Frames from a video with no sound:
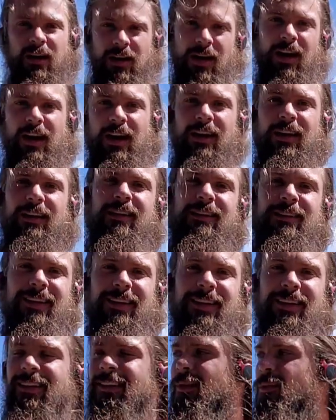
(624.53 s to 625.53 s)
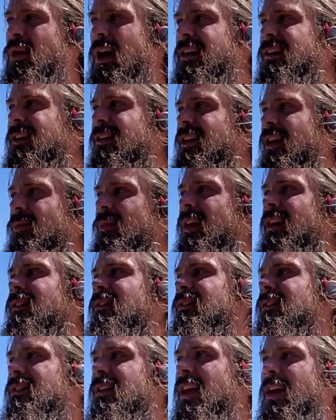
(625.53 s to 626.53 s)
I practice them and
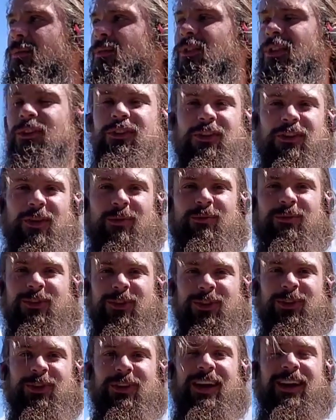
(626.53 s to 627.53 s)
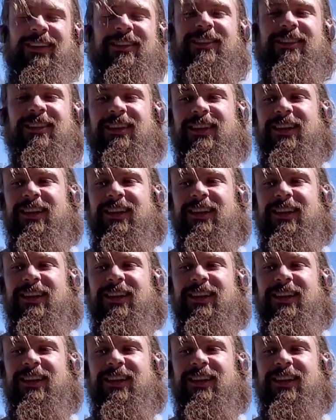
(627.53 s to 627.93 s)
am teaching them to you guys.